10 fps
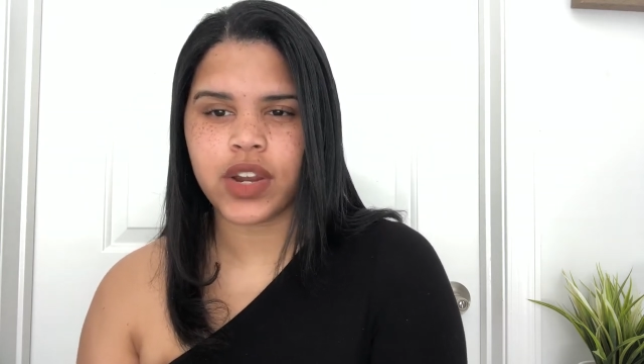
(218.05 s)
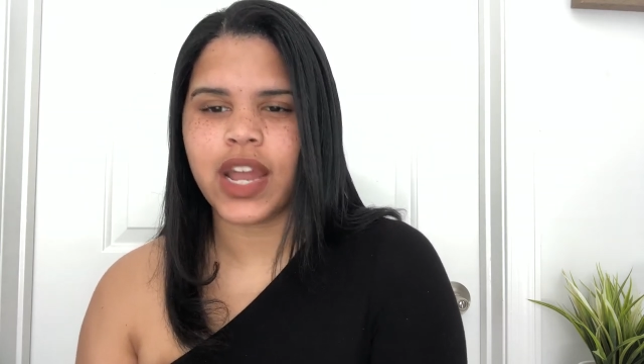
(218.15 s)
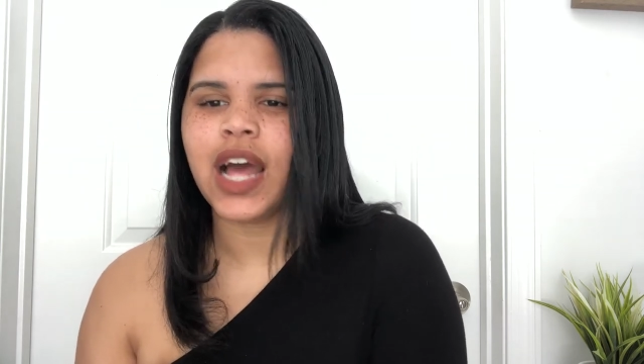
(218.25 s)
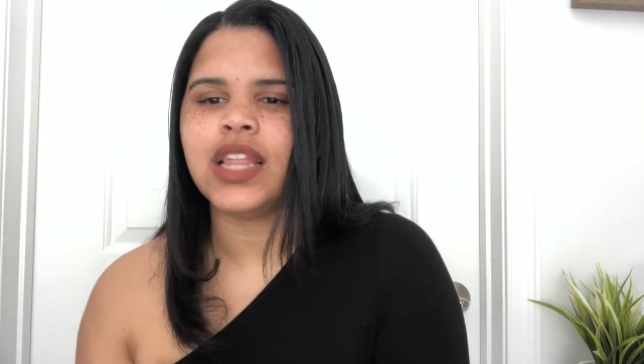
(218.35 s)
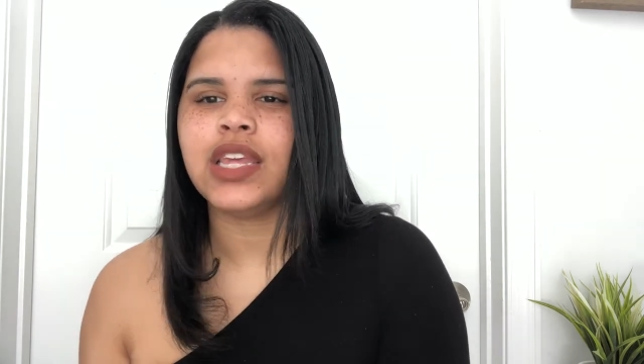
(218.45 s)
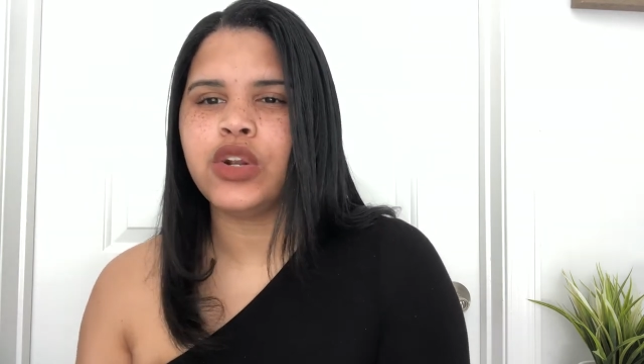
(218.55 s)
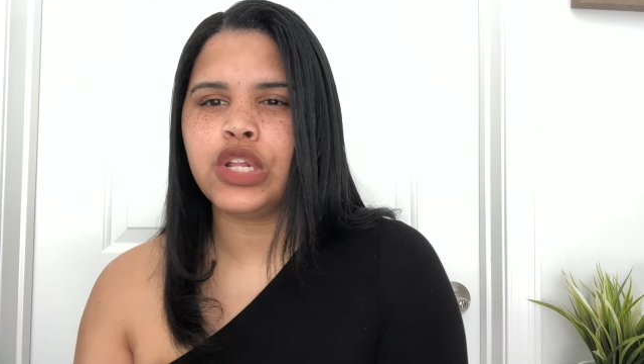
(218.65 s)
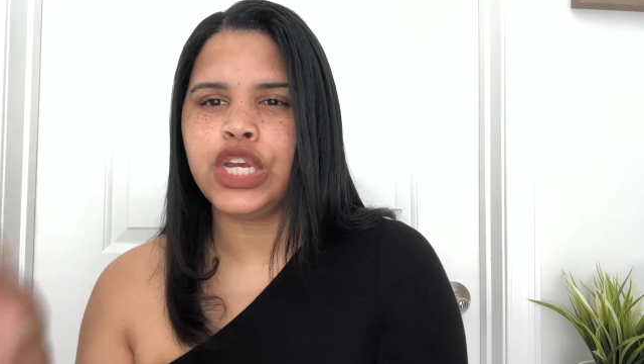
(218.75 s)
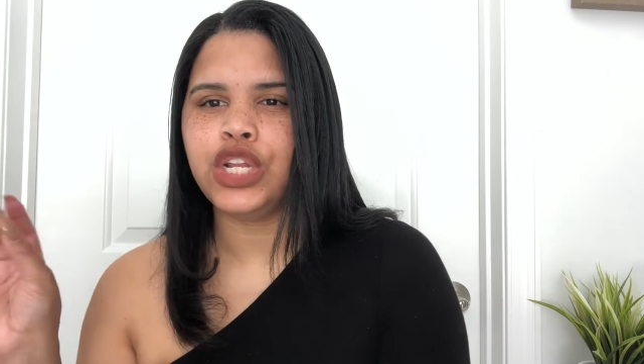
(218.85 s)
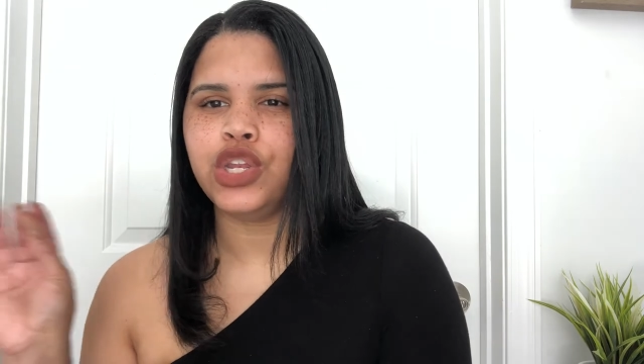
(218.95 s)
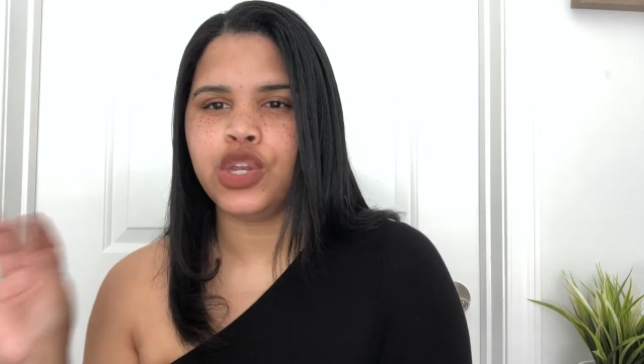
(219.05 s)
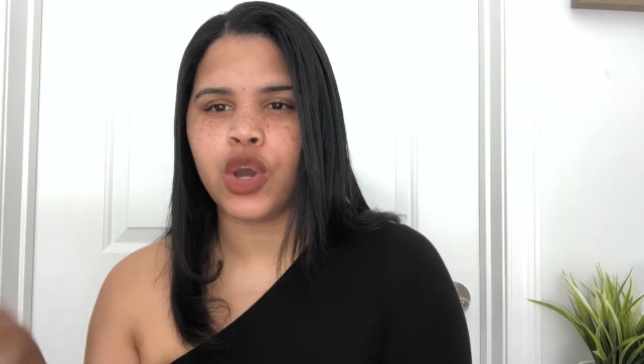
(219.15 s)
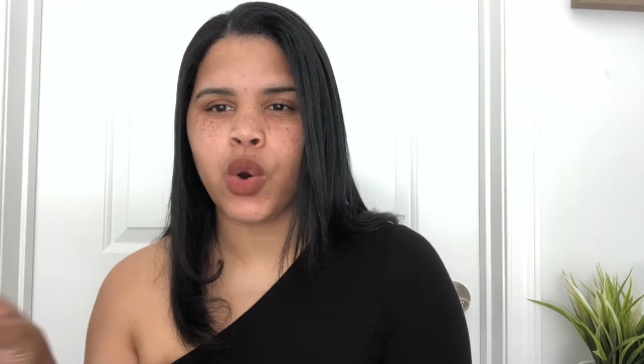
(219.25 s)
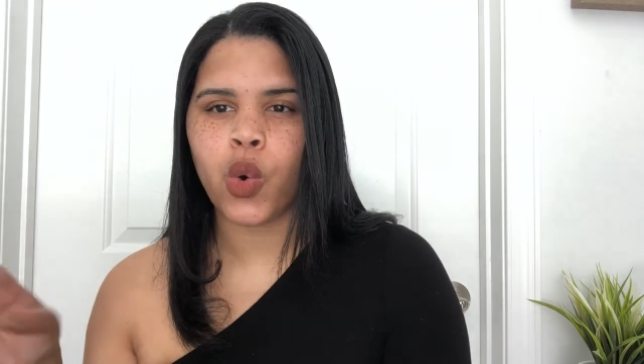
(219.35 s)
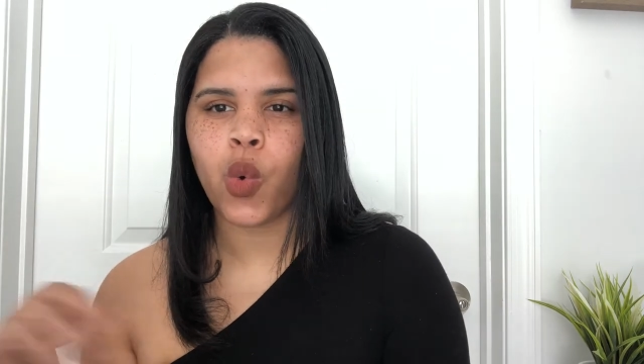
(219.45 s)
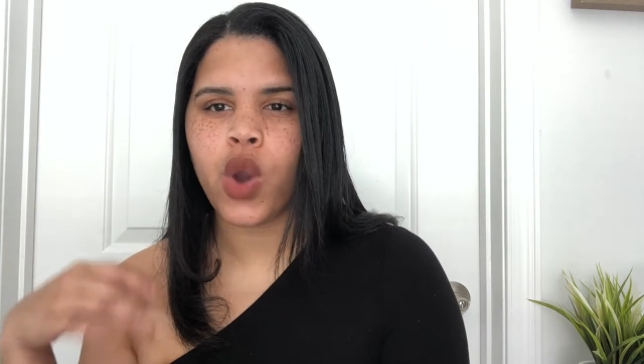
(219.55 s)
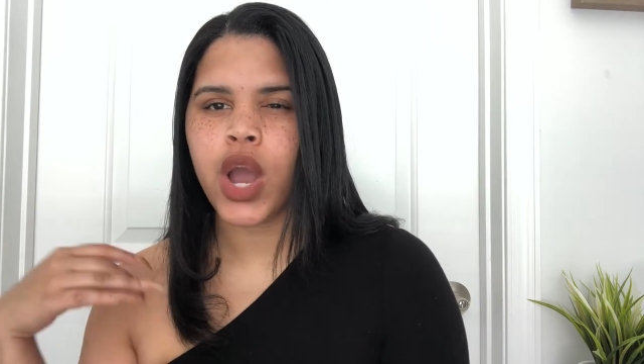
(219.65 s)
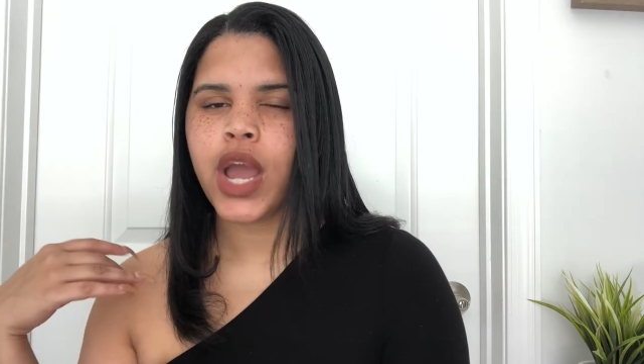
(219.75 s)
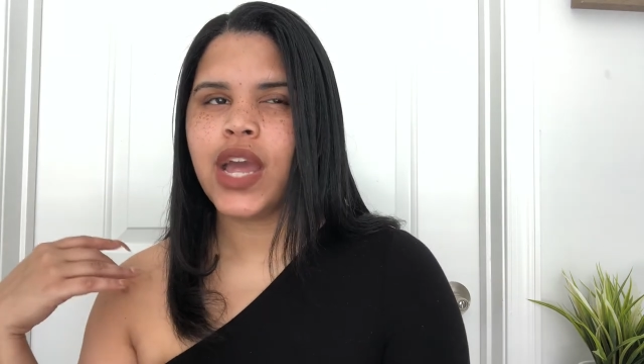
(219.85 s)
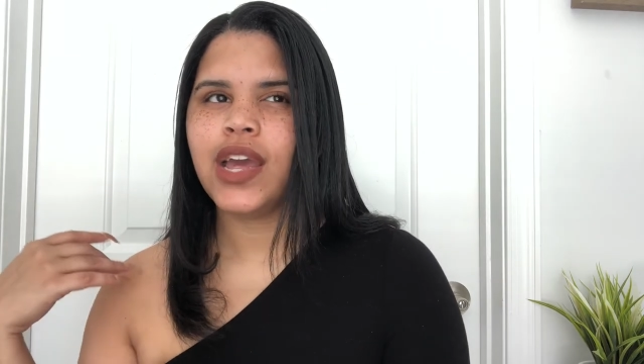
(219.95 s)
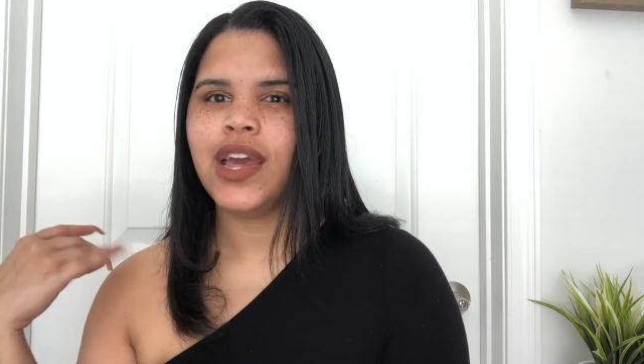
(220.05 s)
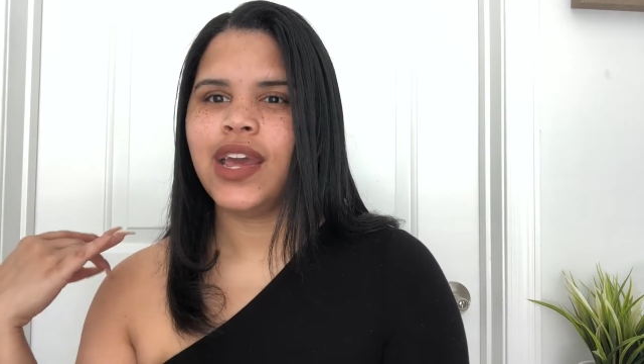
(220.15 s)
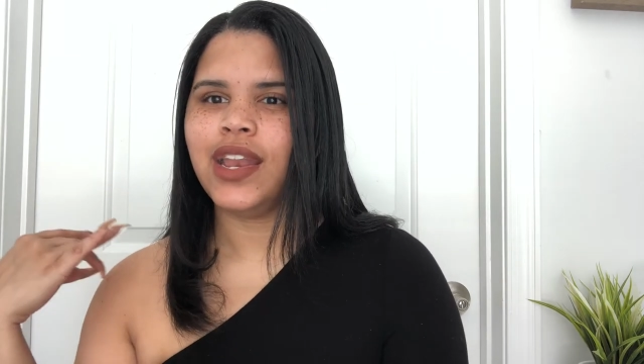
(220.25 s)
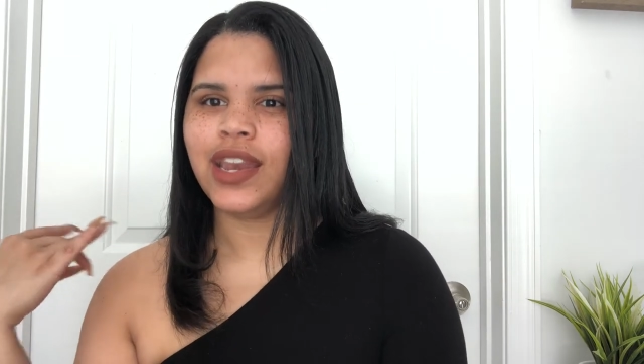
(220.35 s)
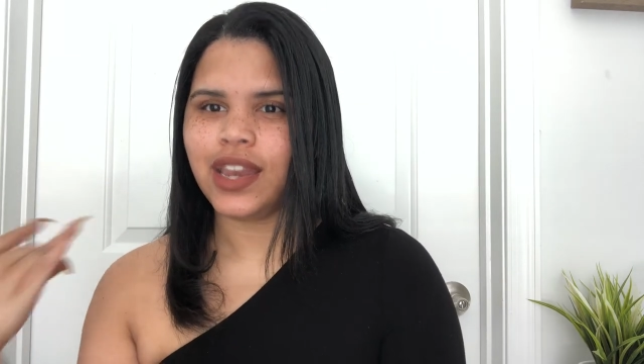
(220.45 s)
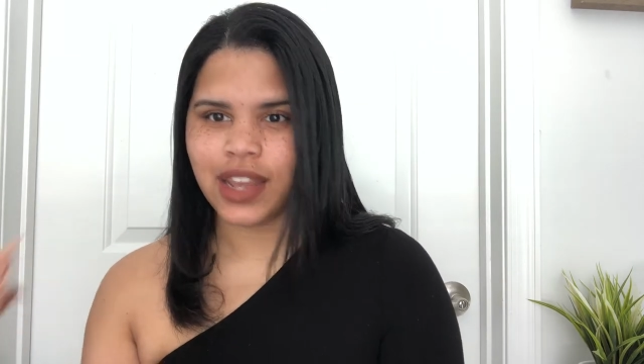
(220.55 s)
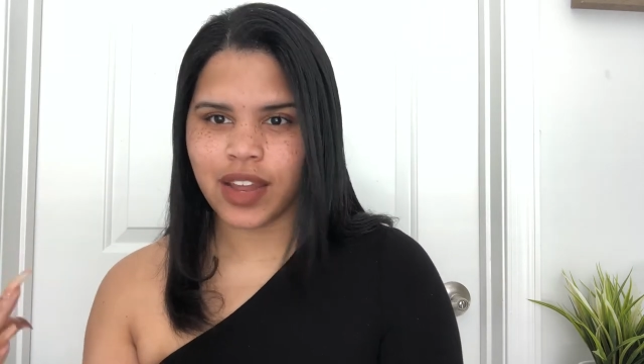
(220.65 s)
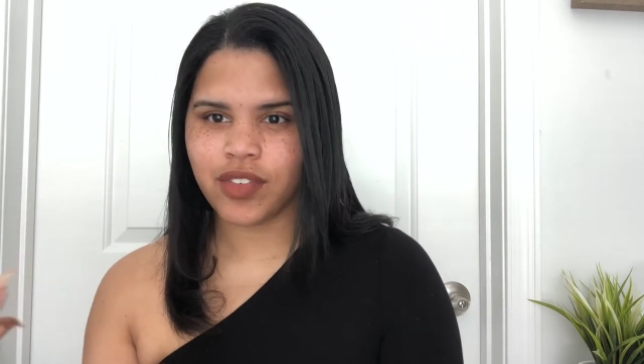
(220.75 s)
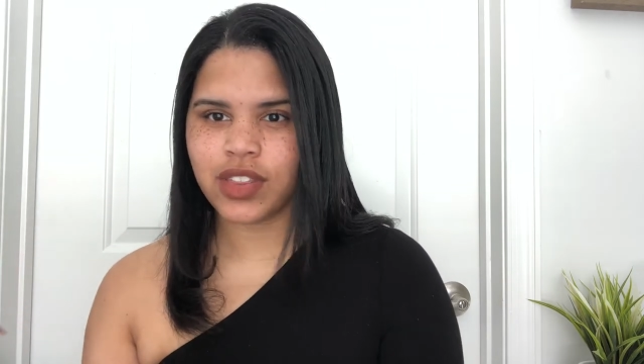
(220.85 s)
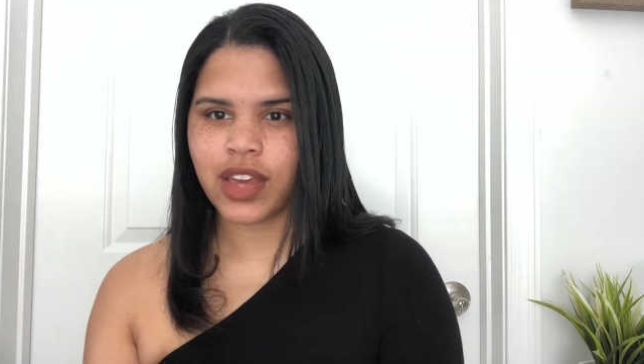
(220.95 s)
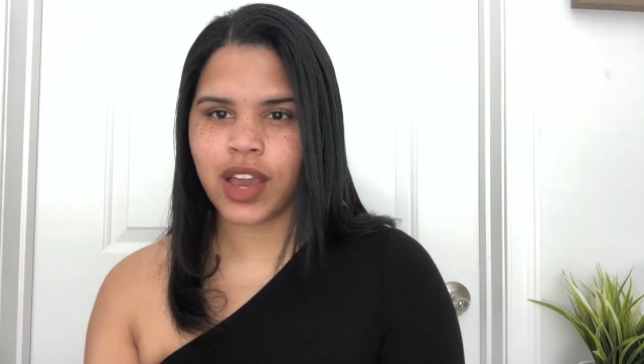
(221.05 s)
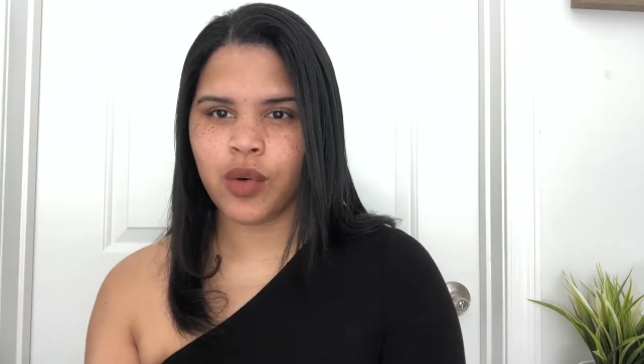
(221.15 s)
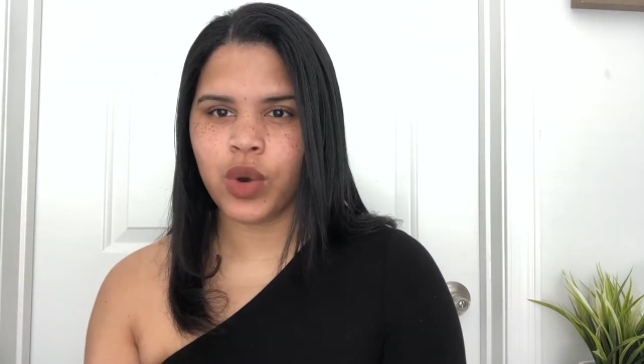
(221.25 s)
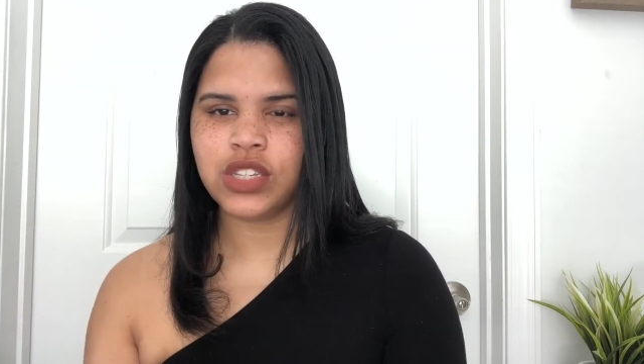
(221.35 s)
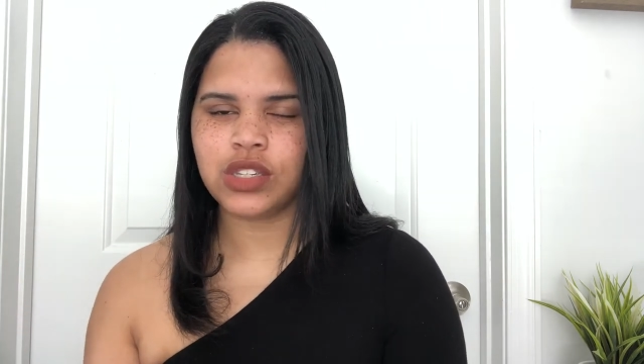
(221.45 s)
And I literally don't need everything at once,